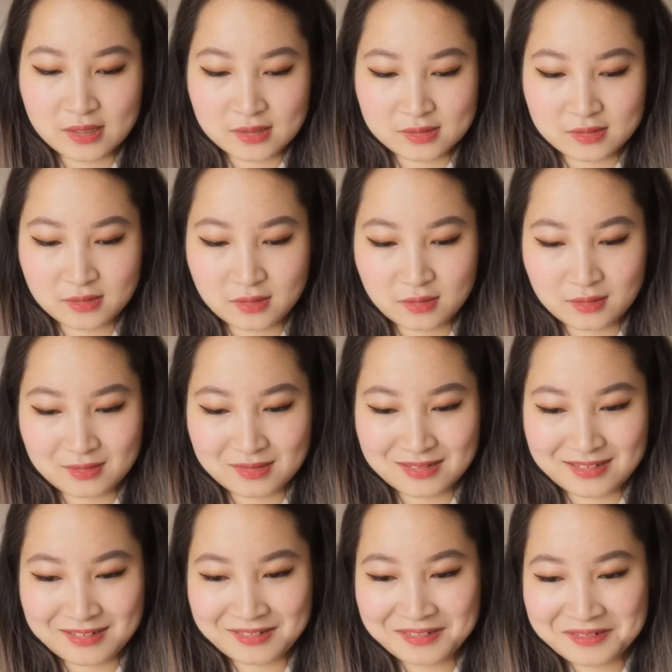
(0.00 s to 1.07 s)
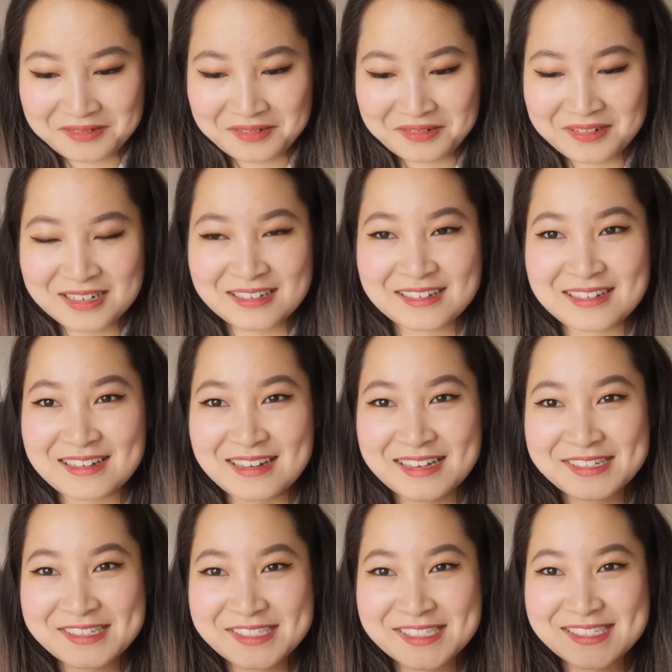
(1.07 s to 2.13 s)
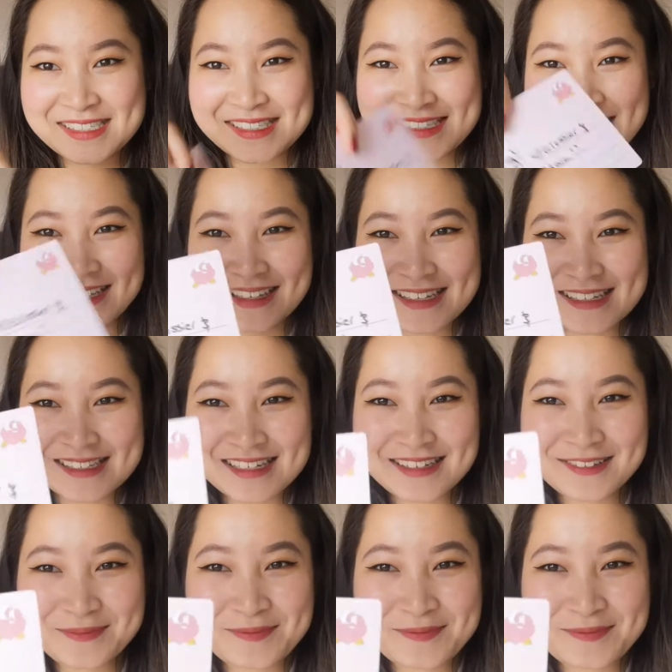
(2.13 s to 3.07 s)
So, oh, I just seen this little